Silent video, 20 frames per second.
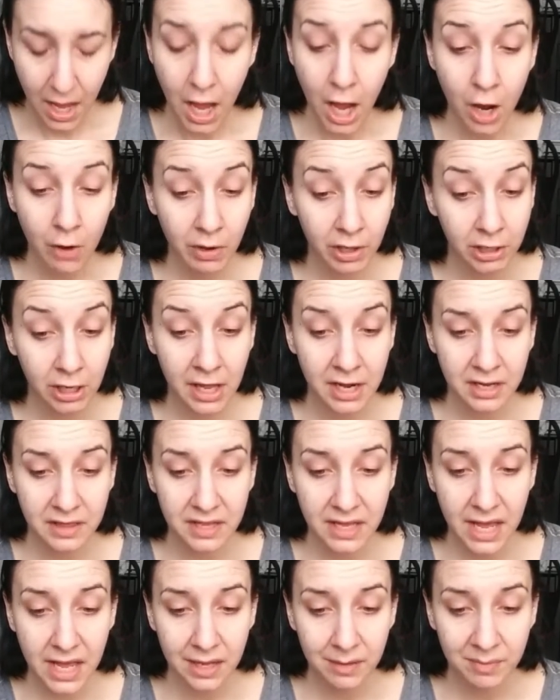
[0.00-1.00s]
Oh, a lot of
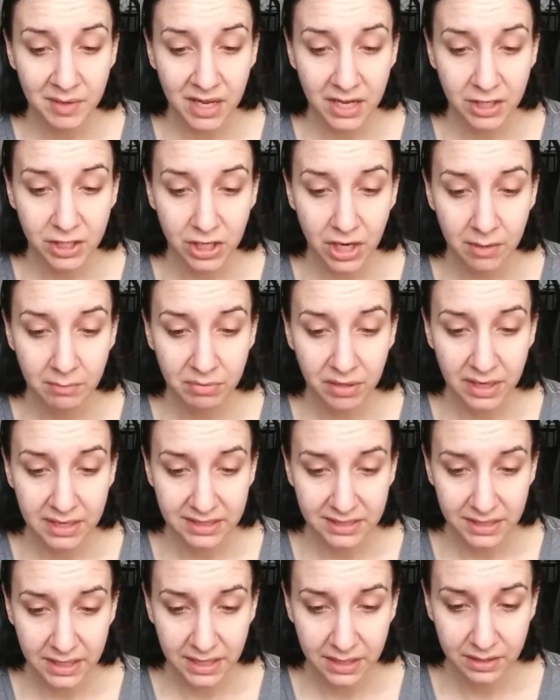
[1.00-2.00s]
the ABH
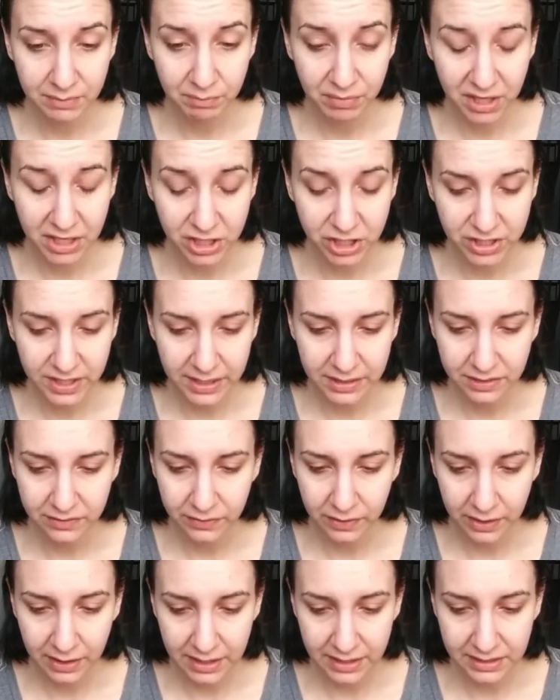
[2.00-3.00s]
blush sets
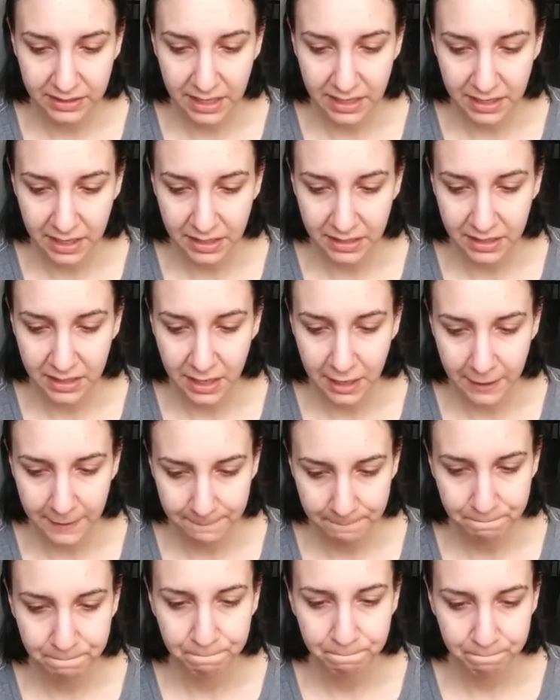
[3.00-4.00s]
for like
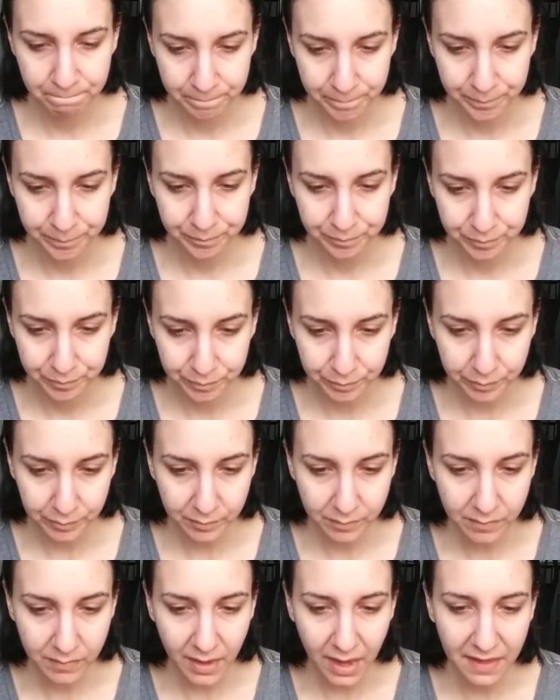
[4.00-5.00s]
$10.99.
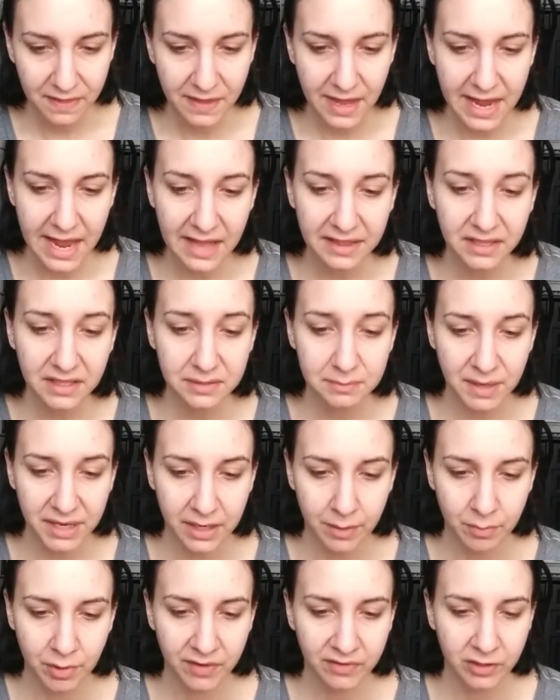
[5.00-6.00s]
They had this
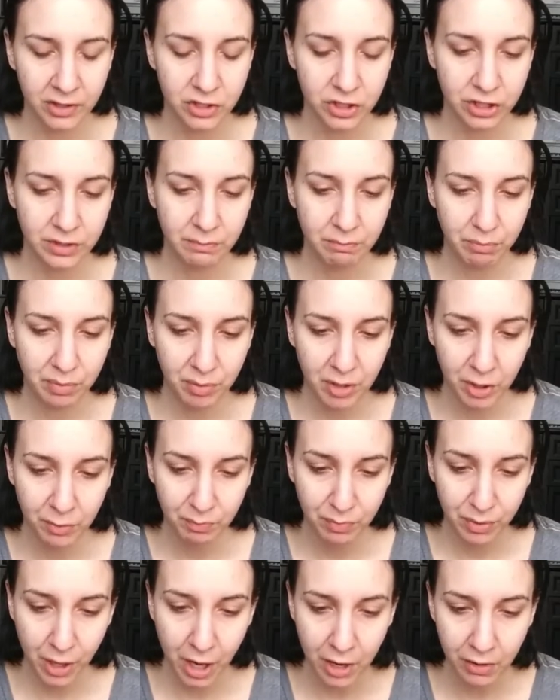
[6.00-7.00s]
Makeup Revolution
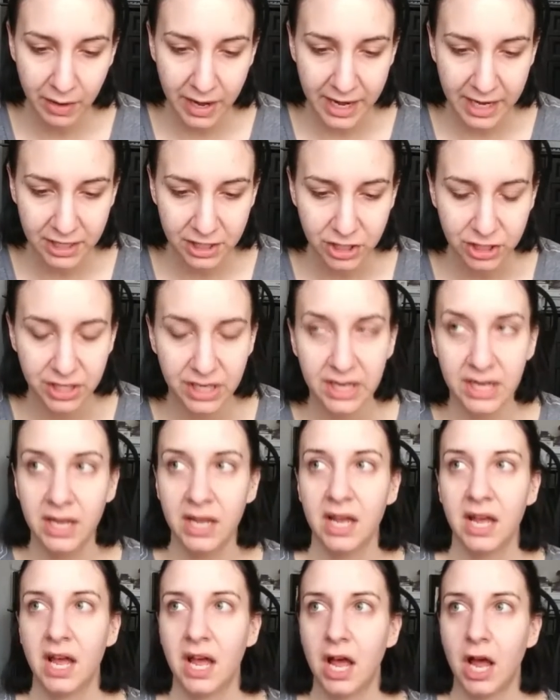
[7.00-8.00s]
Pro HD
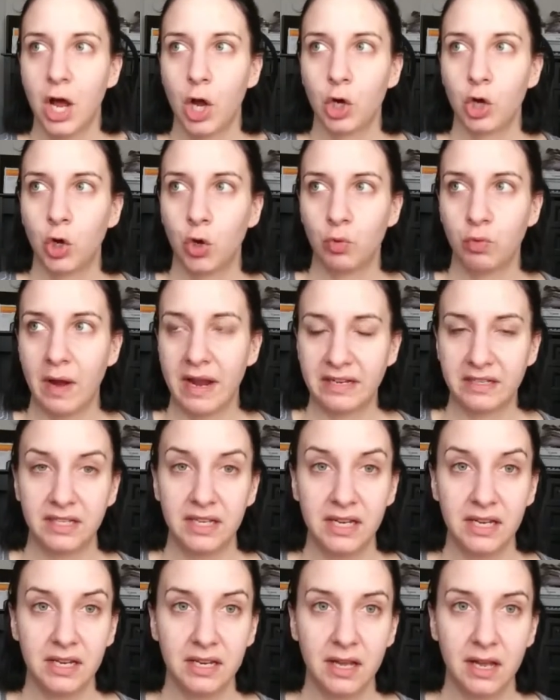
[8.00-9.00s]

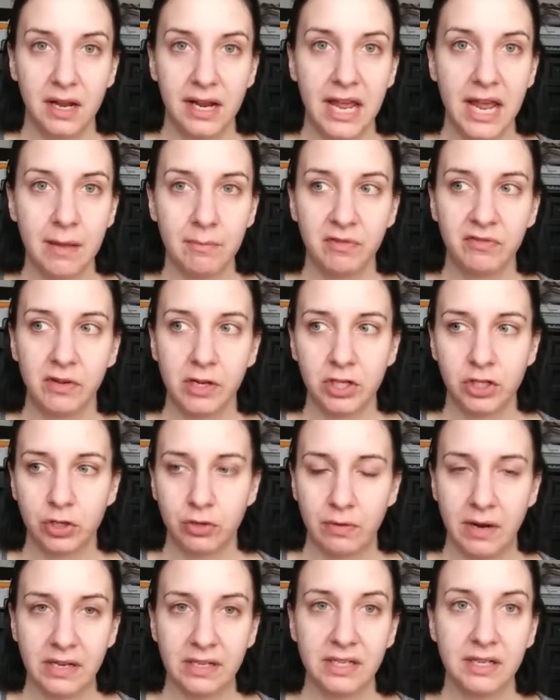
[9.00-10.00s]
camouflage
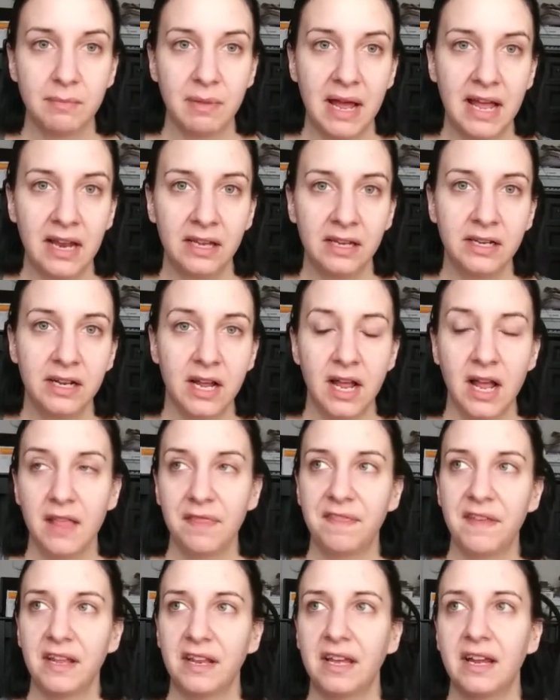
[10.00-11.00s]
correcting palette
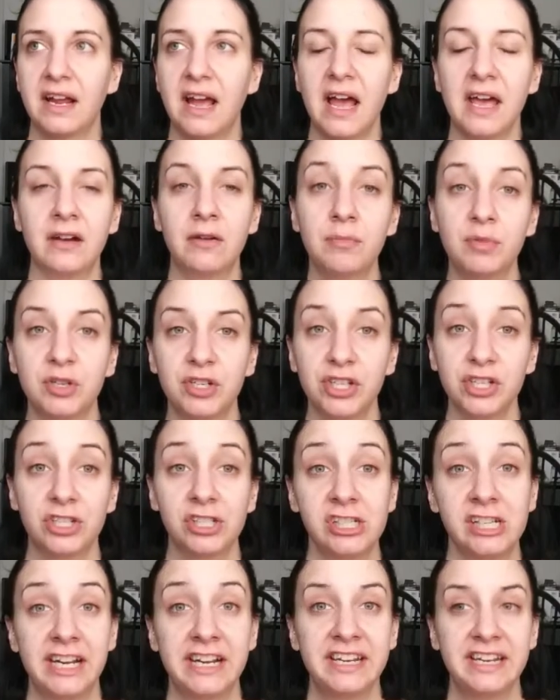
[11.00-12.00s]
that, like, I don't
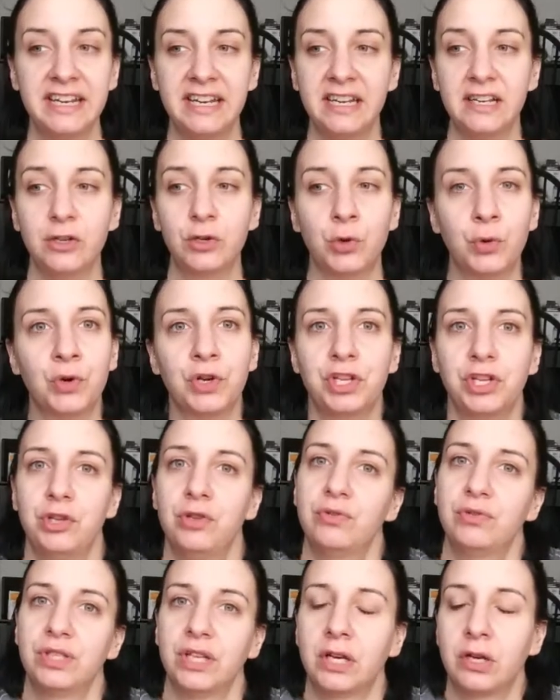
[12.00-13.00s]
particularly need nor
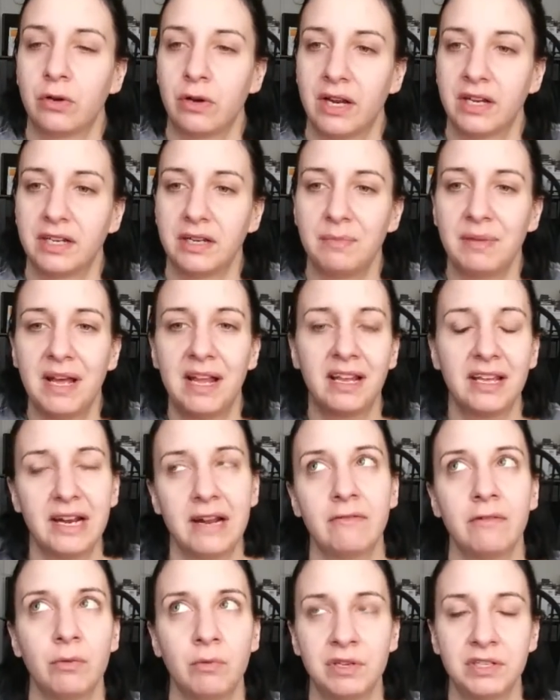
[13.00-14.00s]
use a correcting palette
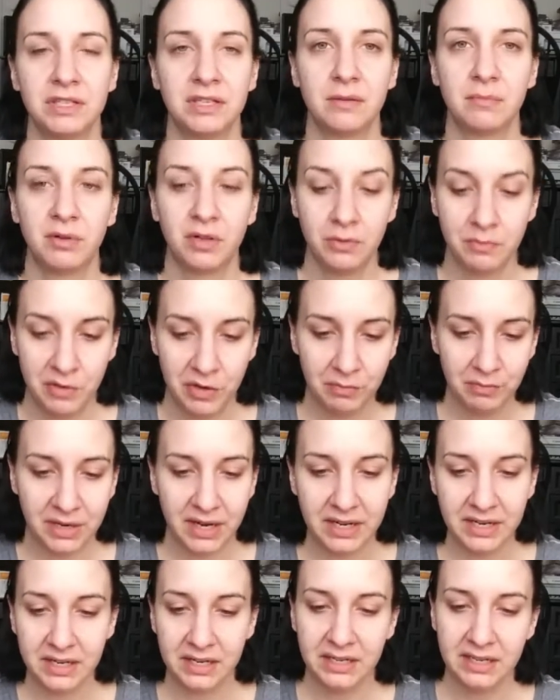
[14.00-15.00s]
every once in a blue moon, but
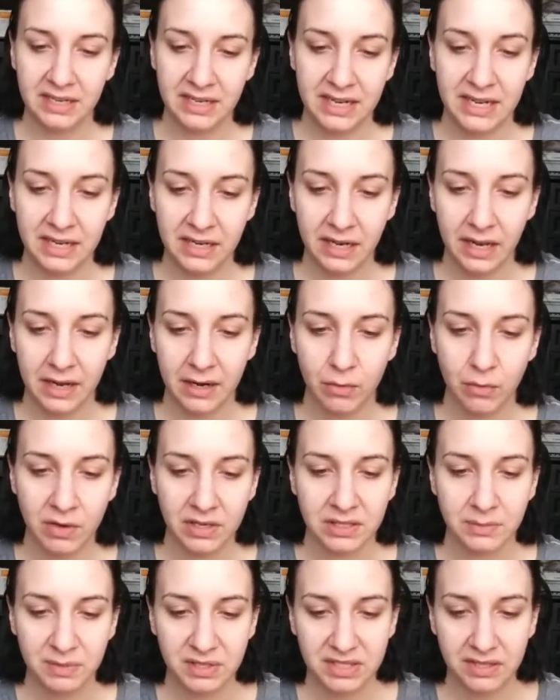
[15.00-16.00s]
I didn't need like
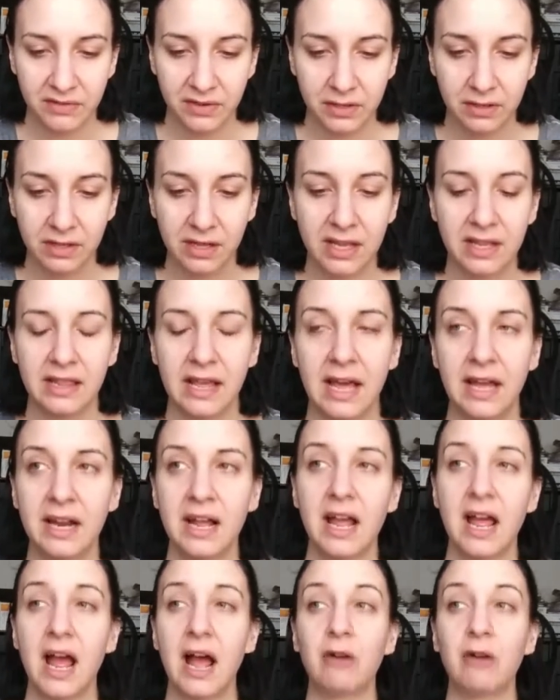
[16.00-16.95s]
one specifically like that.